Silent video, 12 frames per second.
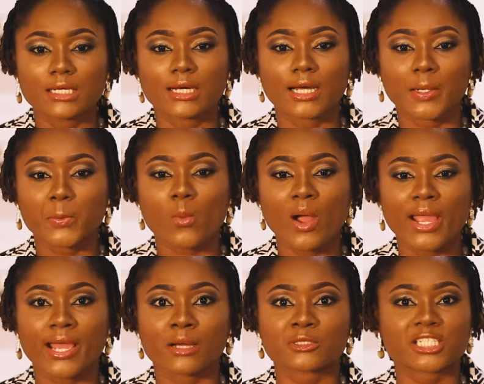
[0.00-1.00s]
Why
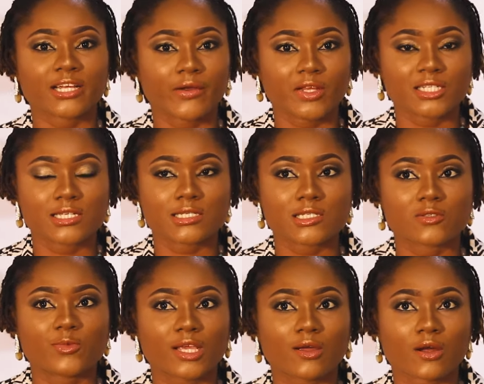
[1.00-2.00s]
I'm sharing this is
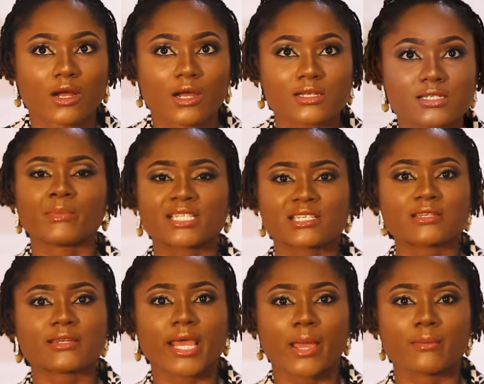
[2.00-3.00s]
because
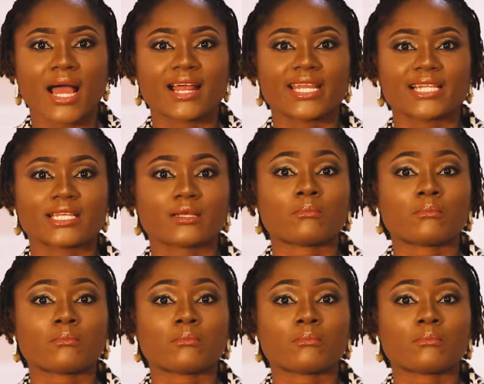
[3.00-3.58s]
meeting them added